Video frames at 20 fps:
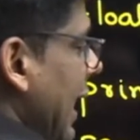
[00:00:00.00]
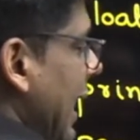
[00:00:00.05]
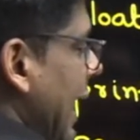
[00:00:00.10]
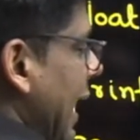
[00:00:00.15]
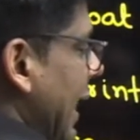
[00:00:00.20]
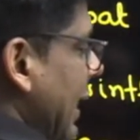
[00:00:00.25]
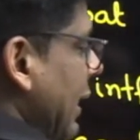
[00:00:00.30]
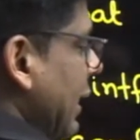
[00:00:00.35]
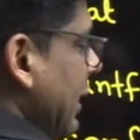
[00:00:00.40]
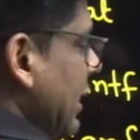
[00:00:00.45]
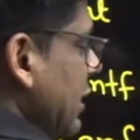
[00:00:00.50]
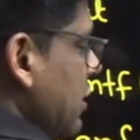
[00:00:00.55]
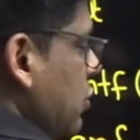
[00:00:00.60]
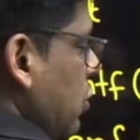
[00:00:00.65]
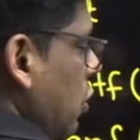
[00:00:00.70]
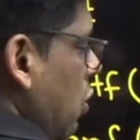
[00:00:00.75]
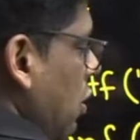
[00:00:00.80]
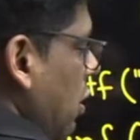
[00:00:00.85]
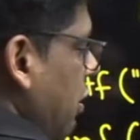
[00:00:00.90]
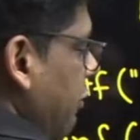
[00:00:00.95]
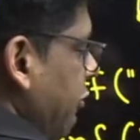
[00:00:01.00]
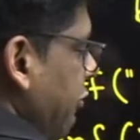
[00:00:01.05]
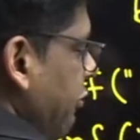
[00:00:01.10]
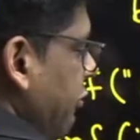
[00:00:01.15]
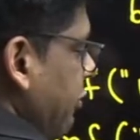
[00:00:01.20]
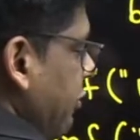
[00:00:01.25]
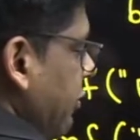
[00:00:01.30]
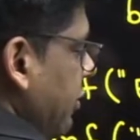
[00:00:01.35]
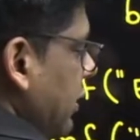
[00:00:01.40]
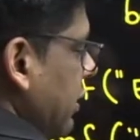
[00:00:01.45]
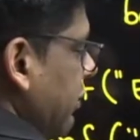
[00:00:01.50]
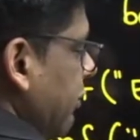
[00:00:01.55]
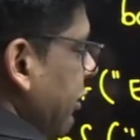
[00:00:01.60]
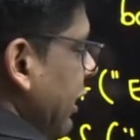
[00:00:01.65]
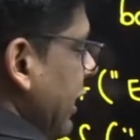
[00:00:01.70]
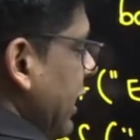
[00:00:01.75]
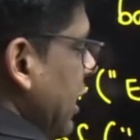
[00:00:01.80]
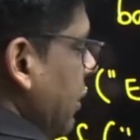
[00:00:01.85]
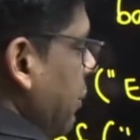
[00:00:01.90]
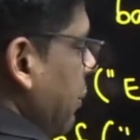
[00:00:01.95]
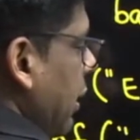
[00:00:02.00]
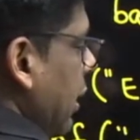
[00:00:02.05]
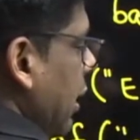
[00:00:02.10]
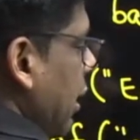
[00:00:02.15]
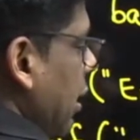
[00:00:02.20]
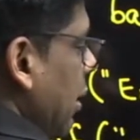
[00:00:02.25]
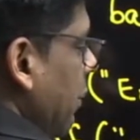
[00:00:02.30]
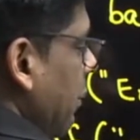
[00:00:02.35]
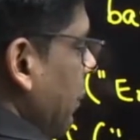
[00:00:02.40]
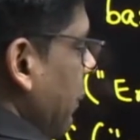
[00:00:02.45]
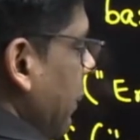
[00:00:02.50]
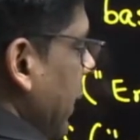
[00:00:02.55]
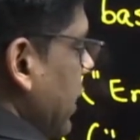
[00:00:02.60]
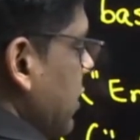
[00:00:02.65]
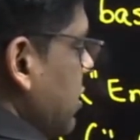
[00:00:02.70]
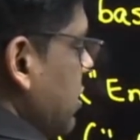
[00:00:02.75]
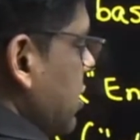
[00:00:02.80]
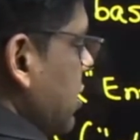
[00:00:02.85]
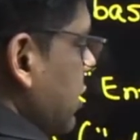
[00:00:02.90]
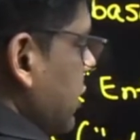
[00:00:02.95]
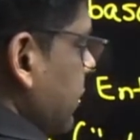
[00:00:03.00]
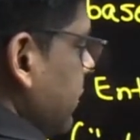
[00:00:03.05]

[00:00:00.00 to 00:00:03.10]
address of the variable base.